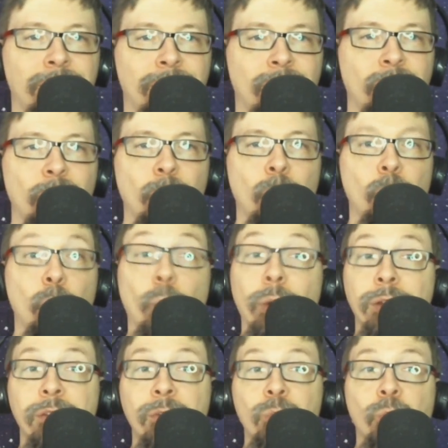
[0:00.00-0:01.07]
So
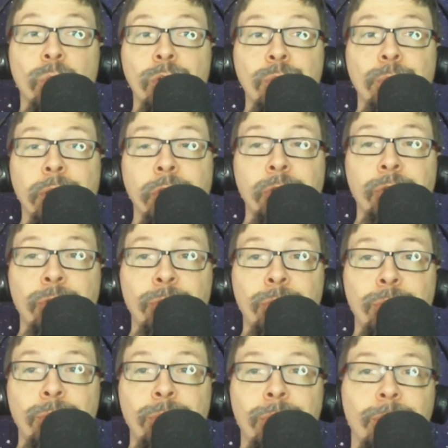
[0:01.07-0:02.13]
what did Warner Brothers
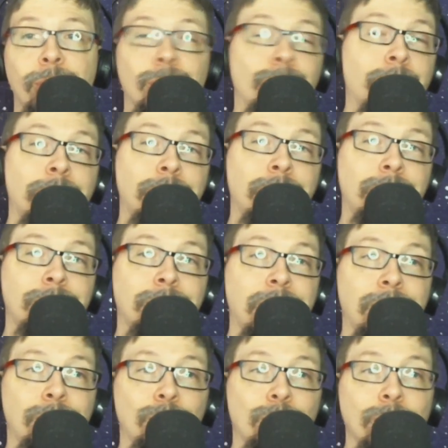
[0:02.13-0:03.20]
do? Well,
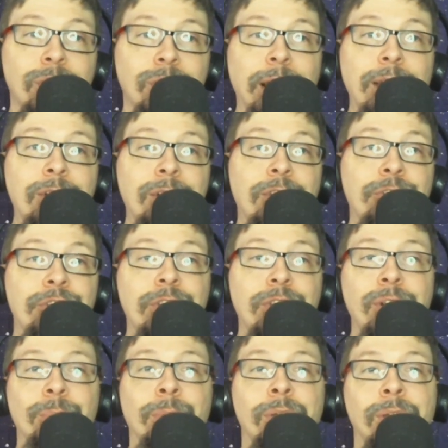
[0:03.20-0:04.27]
they retitled the
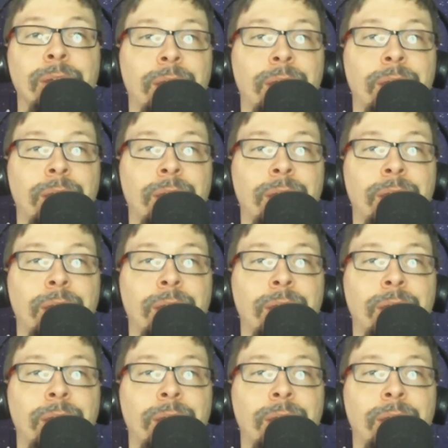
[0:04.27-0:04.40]
film.